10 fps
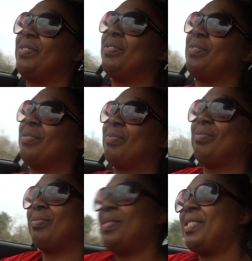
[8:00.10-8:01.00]
came
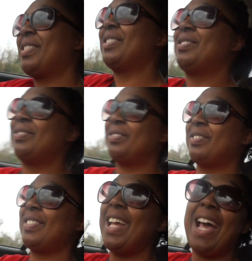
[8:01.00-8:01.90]
up? I think you
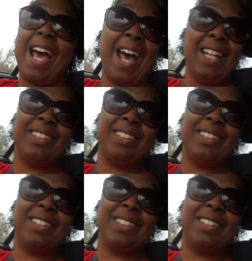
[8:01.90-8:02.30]
jumped last night. I